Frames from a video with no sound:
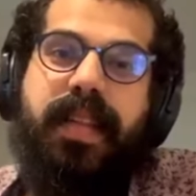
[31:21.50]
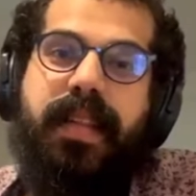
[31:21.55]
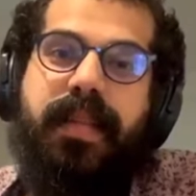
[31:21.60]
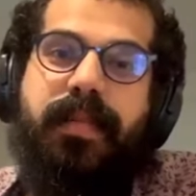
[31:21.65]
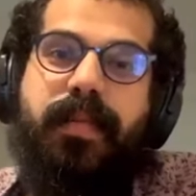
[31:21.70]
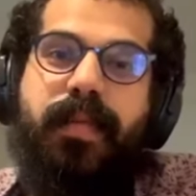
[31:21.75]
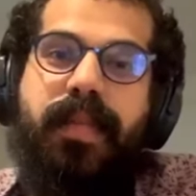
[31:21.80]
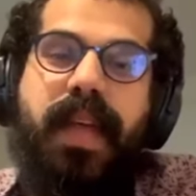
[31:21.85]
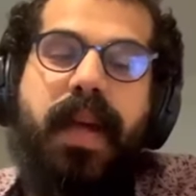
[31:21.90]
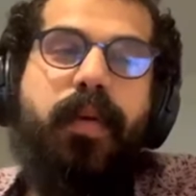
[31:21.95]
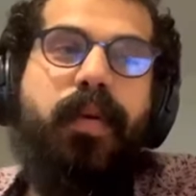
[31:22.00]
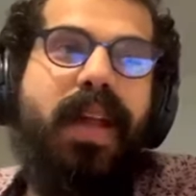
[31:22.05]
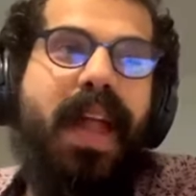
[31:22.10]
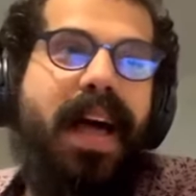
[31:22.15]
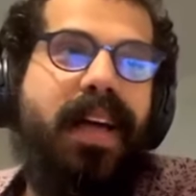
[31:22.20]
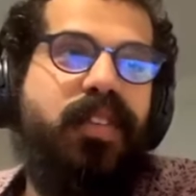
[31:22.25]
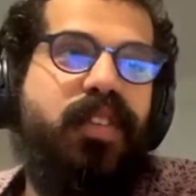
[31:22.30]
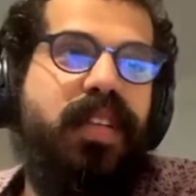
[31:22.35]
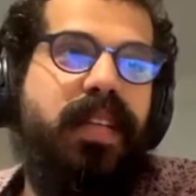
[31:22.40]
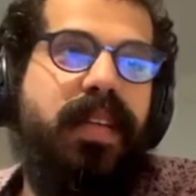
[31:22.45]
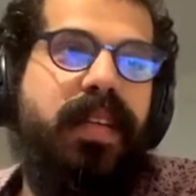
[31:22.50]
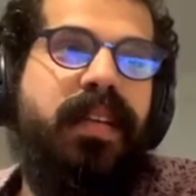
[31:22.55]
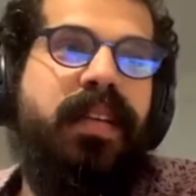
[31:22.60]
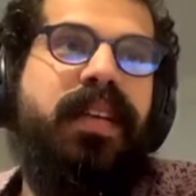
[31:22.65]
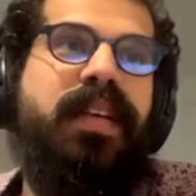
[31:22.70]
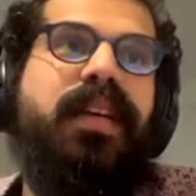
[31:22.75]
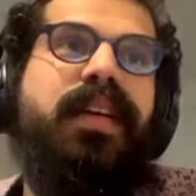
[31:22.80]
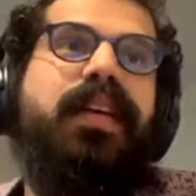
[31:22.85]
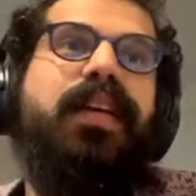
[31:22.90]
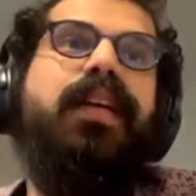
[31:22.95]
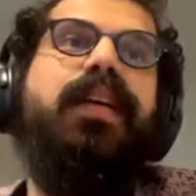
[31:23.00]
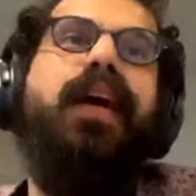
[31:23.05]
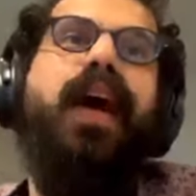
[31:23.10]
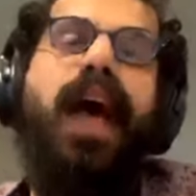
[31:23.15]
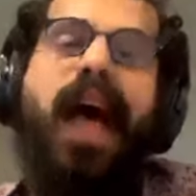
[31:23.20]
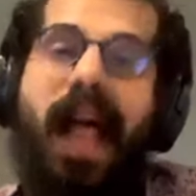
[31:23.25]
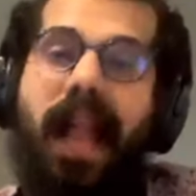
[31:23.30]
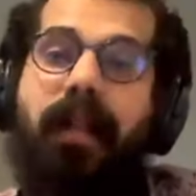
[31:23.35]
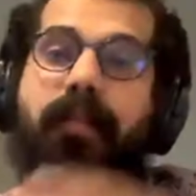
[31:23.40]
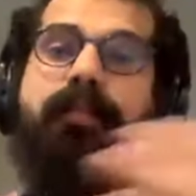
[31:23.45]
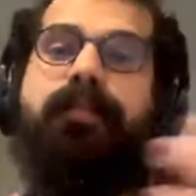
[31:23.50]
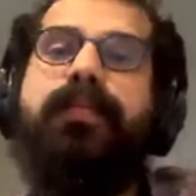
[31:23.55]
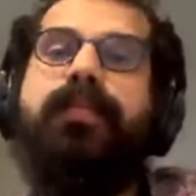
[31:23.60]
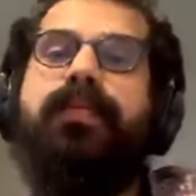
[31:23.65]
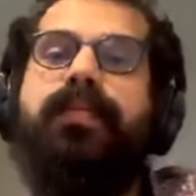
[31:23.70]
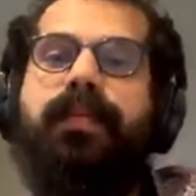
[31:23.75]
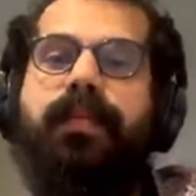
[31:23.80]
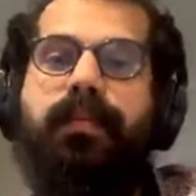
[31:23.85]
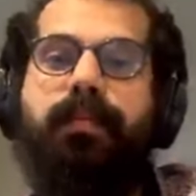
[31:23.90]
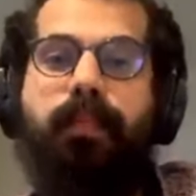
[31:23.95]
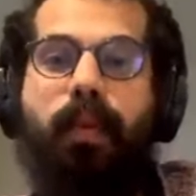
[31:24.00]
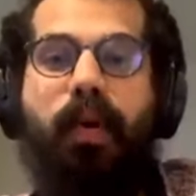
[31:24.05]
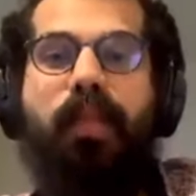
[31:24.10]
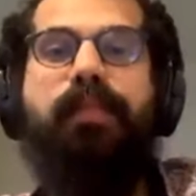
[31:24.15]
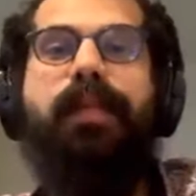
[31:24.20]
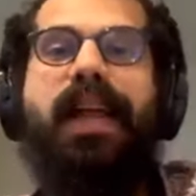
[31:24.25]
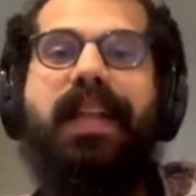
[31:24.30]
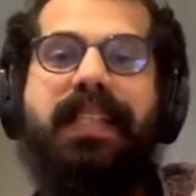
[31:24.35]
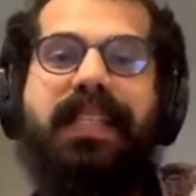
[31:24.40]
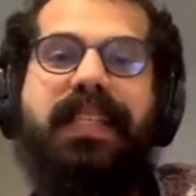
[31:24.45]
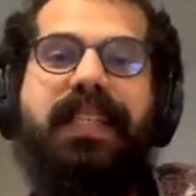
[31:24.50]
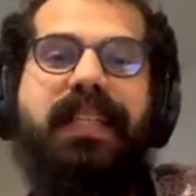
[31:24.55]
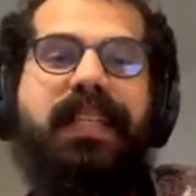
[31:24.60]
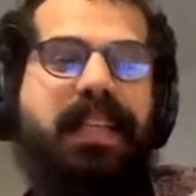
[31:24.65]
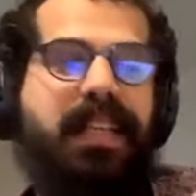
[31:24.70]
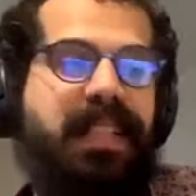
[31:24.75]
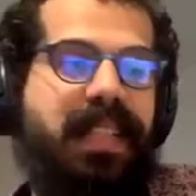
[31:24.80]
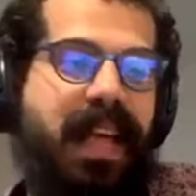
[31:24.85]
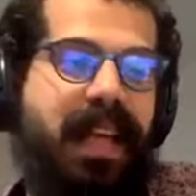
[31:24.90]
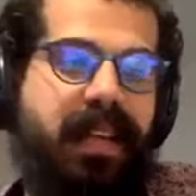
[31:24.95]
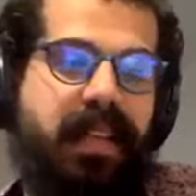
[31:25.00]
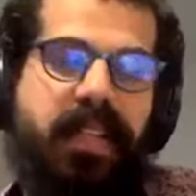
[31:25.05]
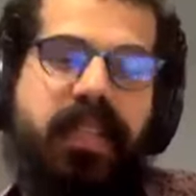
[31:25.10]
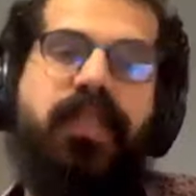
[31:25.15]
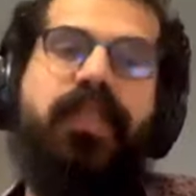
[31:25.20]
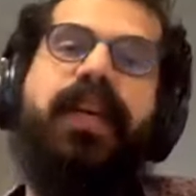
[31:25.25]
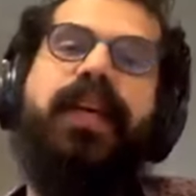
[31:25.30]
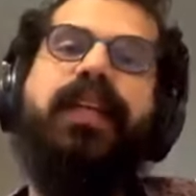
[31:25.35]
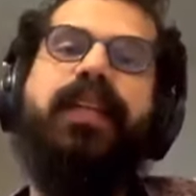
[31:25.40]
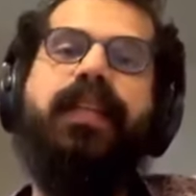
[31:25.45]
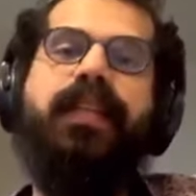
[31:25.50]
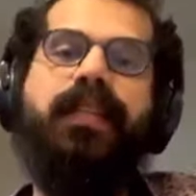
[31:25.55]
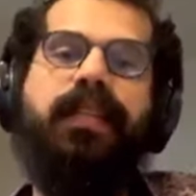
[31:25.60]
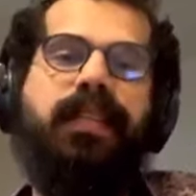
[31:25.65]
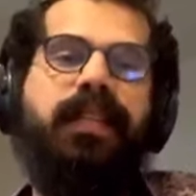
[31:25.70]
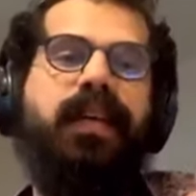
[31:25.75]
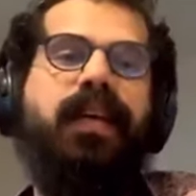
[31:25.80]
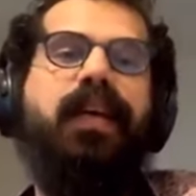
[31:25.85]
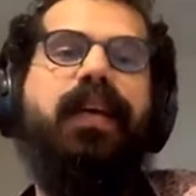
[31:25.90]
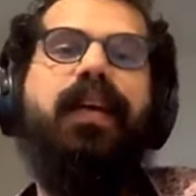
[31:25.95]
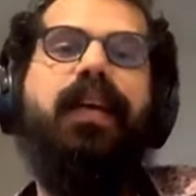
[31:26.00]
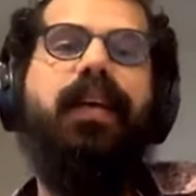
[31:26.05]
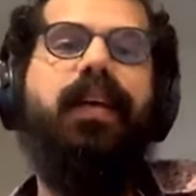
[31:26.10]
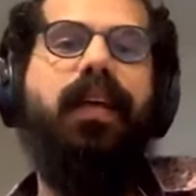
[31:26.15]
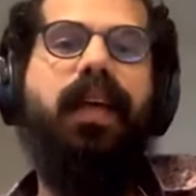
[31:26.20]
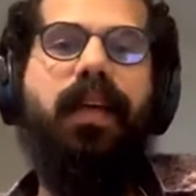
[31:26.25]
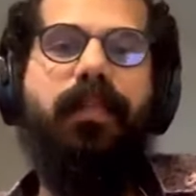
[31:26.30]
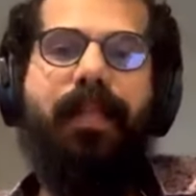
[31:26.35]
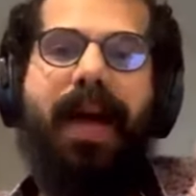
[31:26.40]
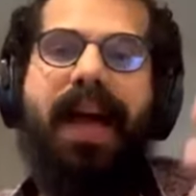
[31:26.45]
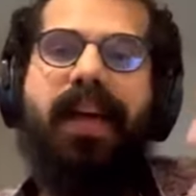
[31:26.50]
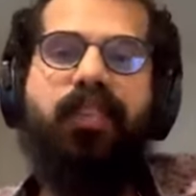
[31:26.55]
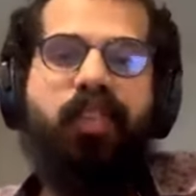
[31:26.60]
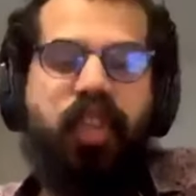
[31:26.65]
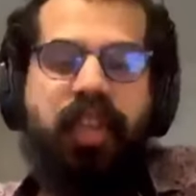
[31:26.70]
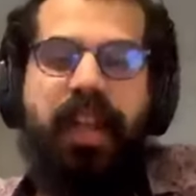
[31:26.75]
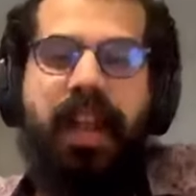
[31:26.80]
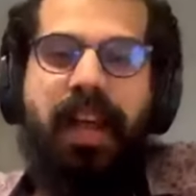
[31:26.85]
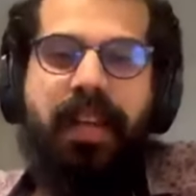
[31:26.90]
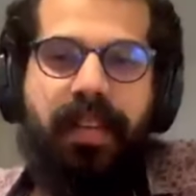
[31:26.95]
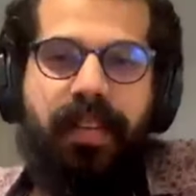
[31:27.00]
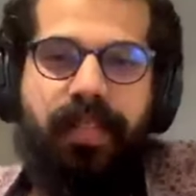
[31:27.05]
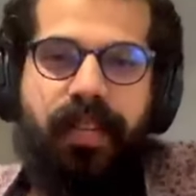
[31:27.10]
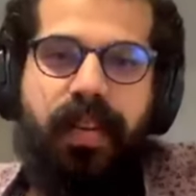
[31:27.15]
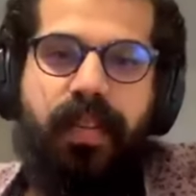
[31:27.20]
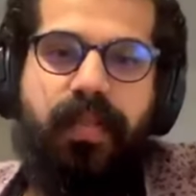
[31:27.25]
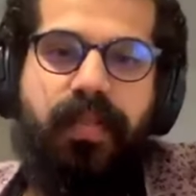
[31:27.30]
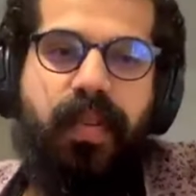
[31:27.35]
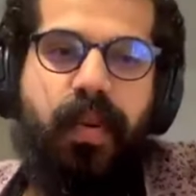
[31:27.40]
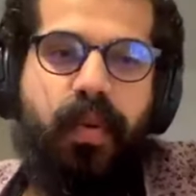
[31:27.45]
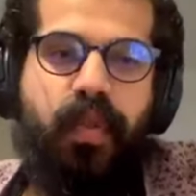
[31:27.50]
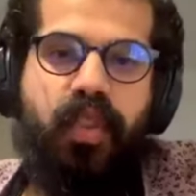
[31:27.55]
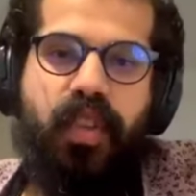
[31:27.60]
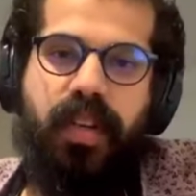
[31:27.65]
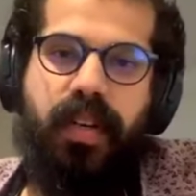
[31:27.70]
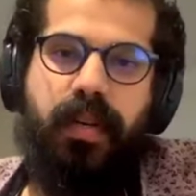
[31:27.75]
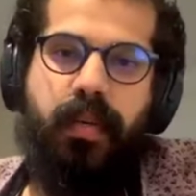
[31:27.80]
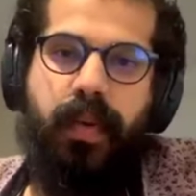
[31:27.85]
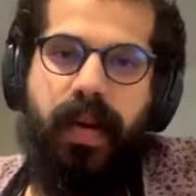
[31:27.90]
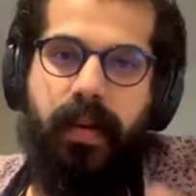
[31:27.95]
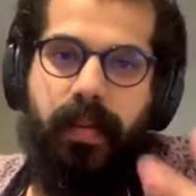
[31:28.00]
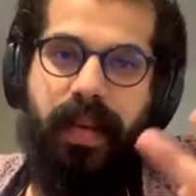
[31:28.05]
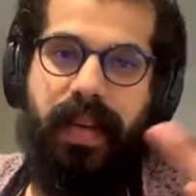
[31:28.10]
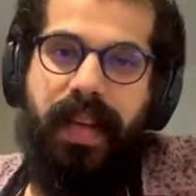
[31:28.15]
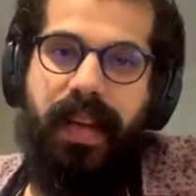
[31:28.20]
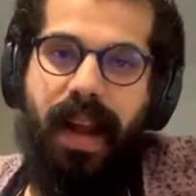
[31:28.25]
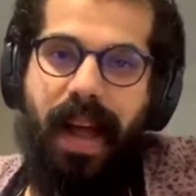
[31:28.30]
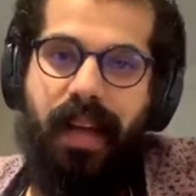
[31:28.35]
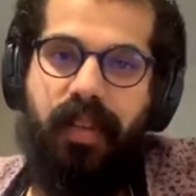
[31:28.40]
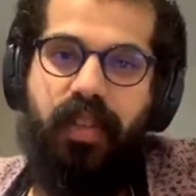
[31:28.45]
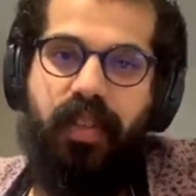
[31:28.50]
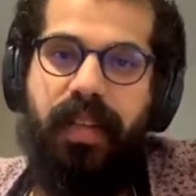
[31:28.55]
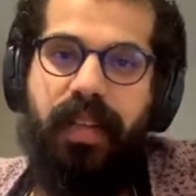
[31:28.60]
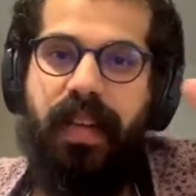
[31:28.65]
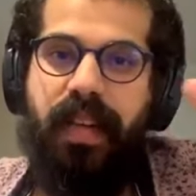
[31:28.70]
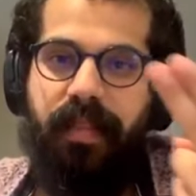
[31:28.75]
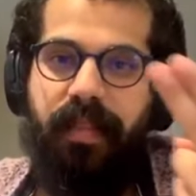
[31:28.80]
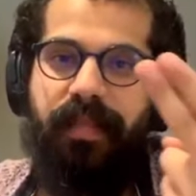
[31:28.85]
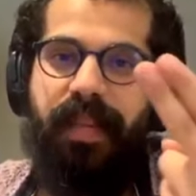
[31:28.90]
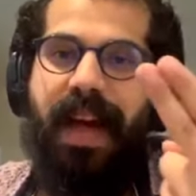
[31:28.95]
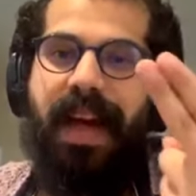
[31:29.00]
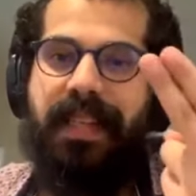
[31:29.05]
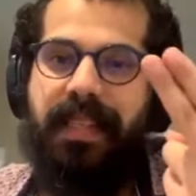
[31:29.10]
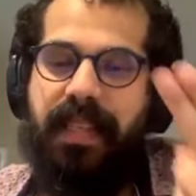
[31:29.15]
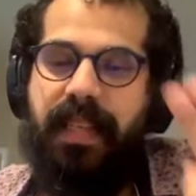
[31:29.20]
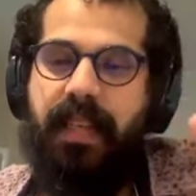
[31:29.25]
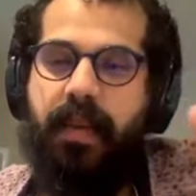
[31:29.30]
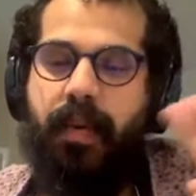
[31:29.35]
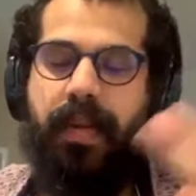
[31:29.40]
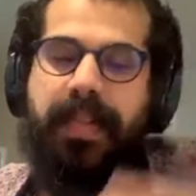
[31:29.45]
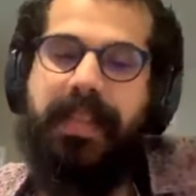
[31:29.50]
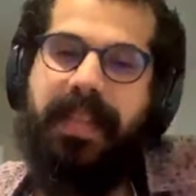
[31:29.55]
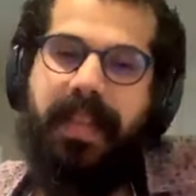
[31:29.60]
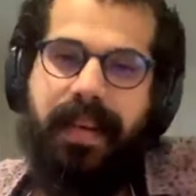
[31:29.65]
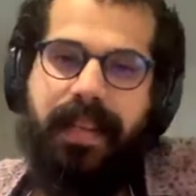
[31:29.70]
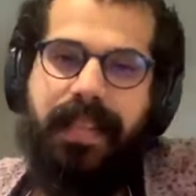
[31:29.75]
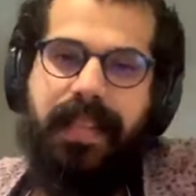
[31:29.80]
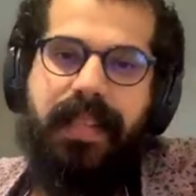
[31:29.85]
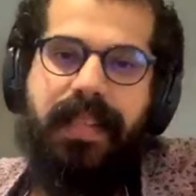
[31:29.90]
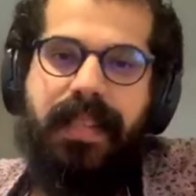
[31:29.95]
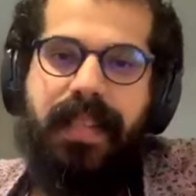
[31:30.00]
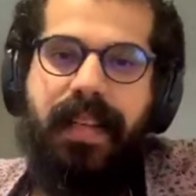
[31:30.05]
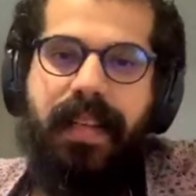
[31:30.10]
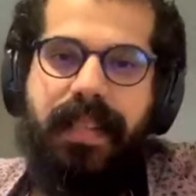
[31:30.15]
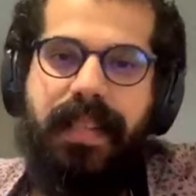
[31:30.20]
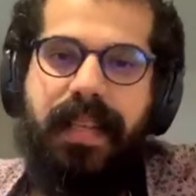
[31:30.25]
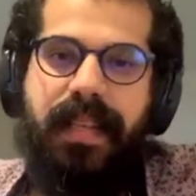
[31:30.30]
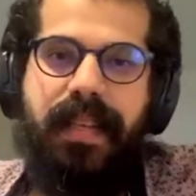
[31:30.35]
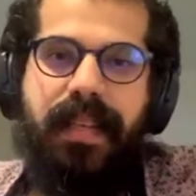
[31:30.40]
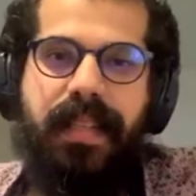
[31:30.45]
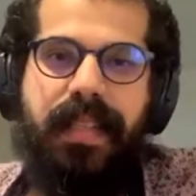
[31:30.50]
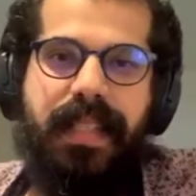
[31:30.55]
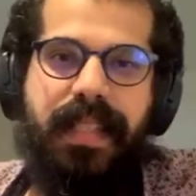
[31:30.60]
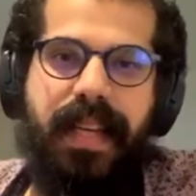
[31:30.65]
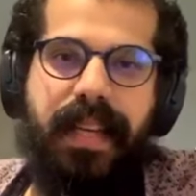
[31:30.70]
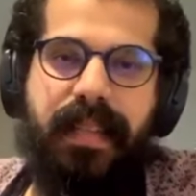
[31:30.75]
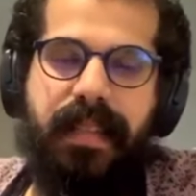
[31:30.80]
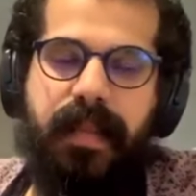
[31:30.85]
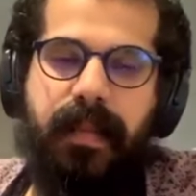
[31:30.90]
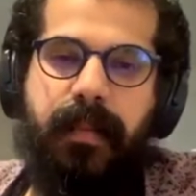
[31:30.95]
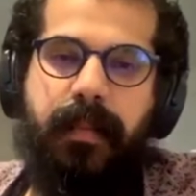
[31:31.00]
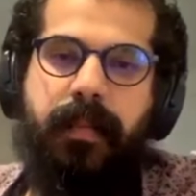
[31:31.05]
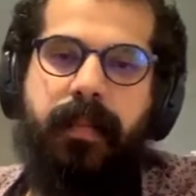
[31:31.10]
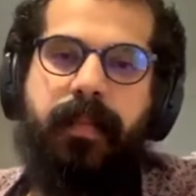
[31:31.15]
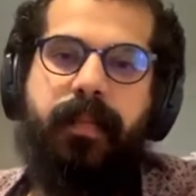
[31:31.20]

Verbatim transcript: they will actually help both Palestinians and Israelis imagine a different future where we can actually live as equal citizens in a single state. Mm-hmm.